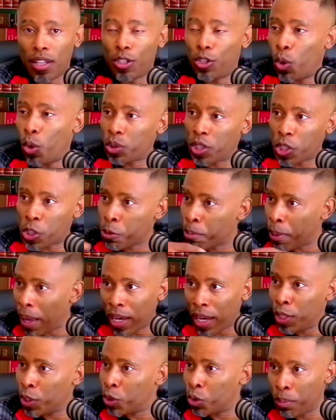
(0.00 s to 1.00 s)
Don't
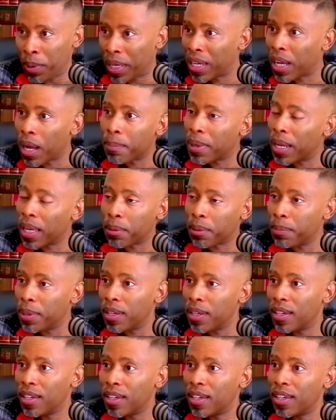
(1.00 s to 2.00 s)
aspire to become like
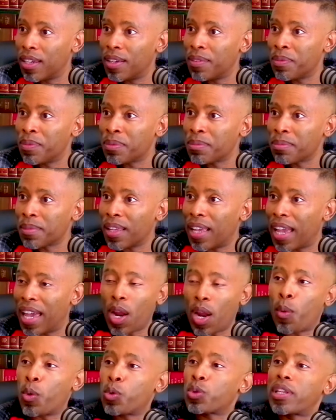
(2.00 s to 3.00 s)
me. Sure.
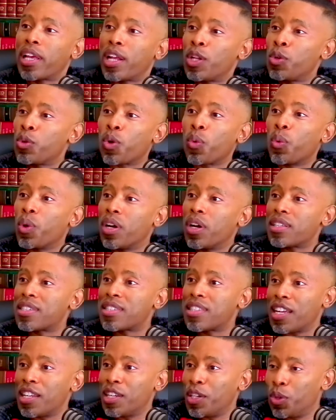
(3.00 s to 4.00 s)
And I won't tell you the
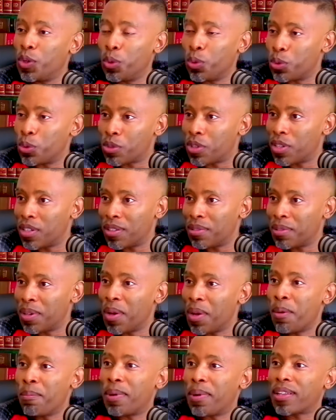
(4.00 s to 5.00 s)
words that he used.
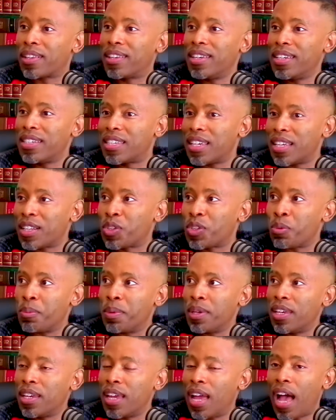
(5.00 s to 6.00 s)
But he said to
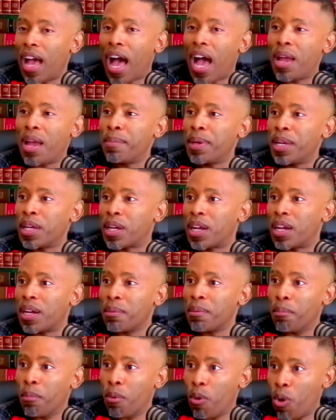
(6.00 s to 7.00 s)
me, I
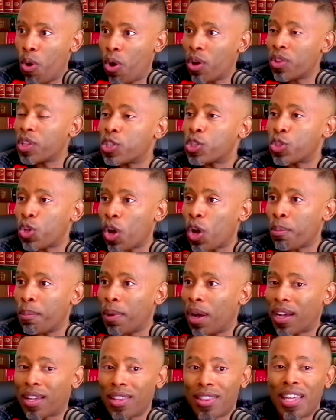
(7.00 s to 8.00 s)
make more the stock
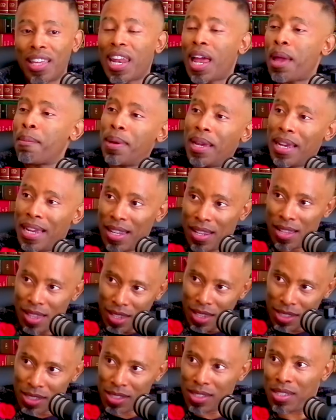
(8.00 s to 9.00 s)
market than I make in
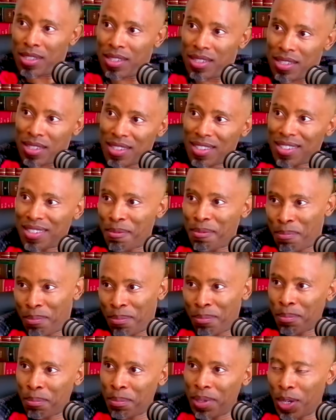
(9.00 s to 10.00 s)
this.
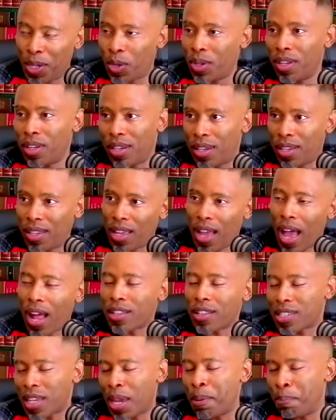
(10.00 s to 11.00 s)
Uh,
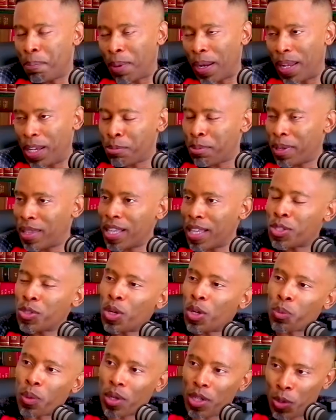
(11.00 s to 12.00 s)
I'll say place, but that's
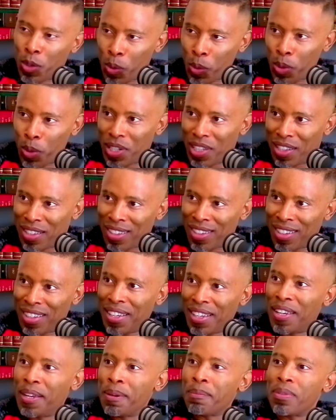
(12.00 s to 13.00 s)
not what he called it.
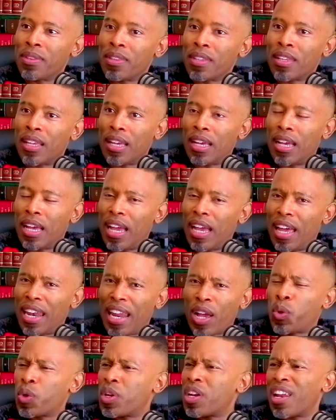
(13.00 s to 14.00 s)
And
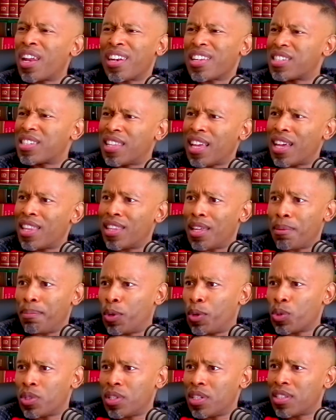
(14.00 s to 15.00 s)
I couldn't understand that
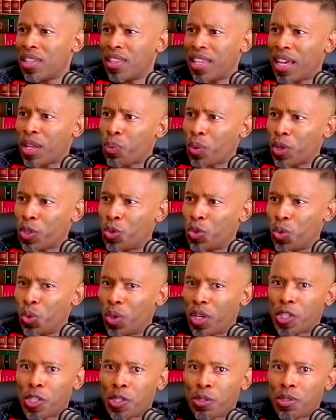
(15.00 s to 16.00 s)
because isn't that what you
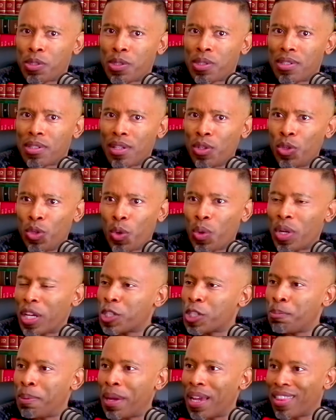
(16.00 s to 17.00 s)
ex- you don't
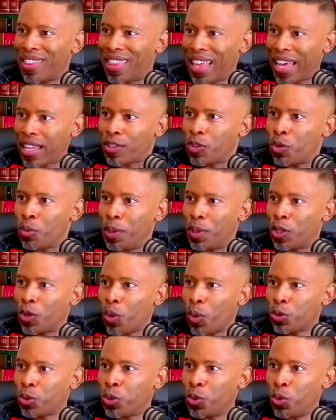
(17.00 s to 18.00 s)
expect that to be
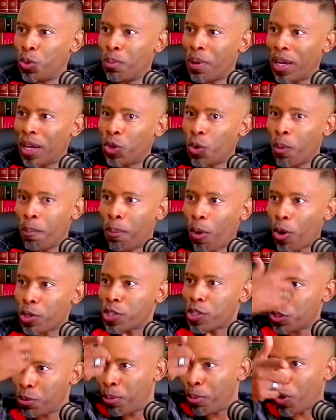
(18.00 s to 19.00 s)
told to you by your
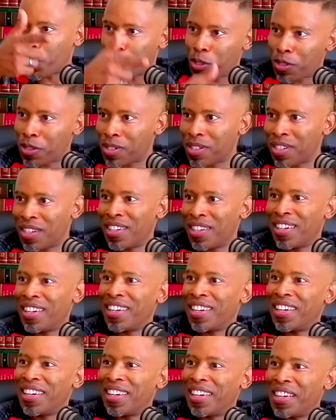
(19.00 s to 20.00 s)
boss's boss?
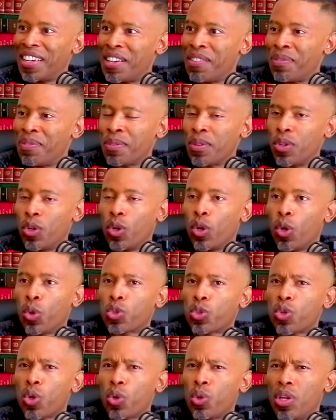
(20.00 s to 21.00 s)
Yeah. You know,
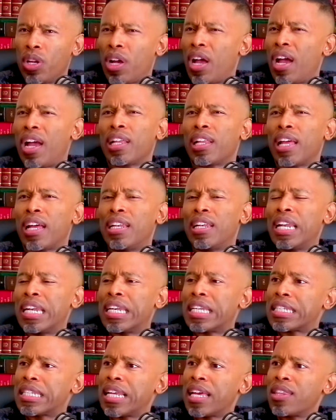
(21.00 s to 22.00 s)
so I, I didn't
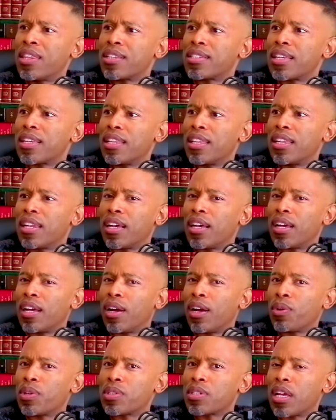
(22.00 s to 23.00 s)
understand this. And then I,
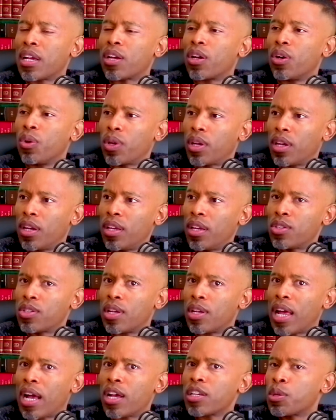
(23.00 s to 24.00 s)
I, was like, okay.
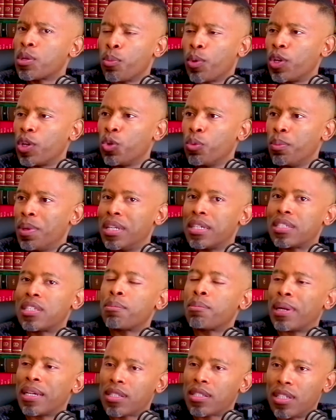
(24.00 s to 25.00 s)
So I asked him, what do you mean? He
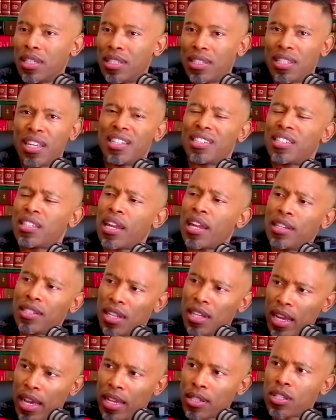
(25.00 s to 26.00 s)
said, my, he said his son is
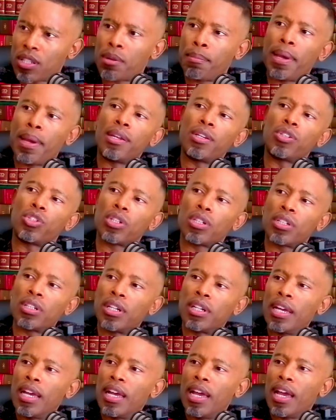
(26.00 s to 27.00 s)
an asset manager
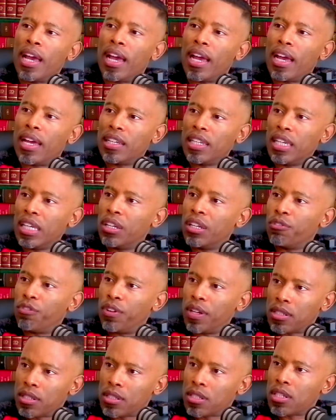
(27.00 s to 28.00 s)
and he
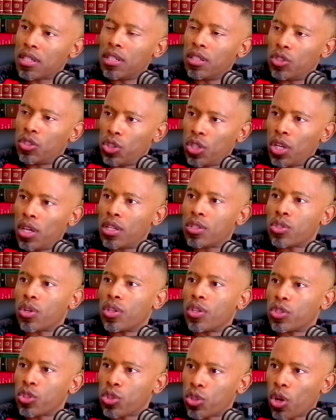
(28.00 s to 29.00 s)
invests in shares
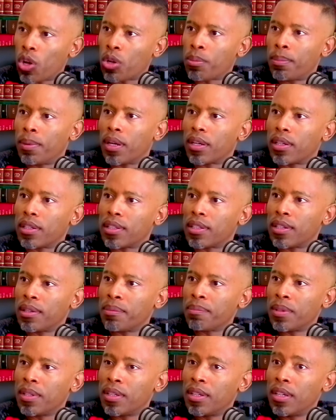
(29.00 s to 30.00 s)
on the stock market.
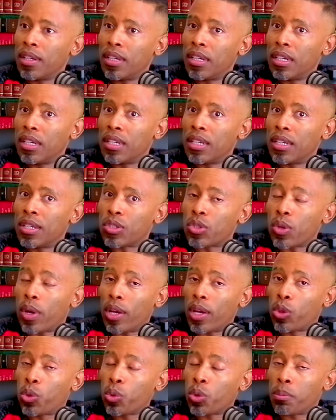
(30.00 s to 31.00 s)
So
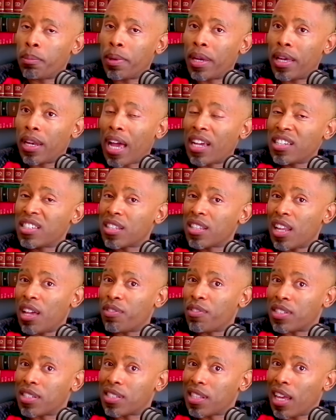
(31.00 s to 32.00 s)
I thought, man, I still
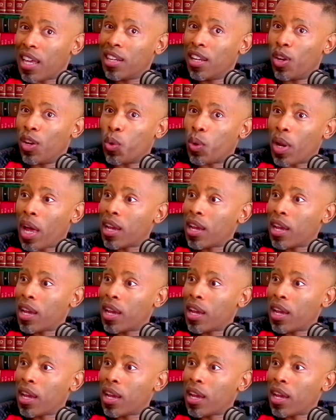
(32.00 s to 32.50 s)
have a study loan.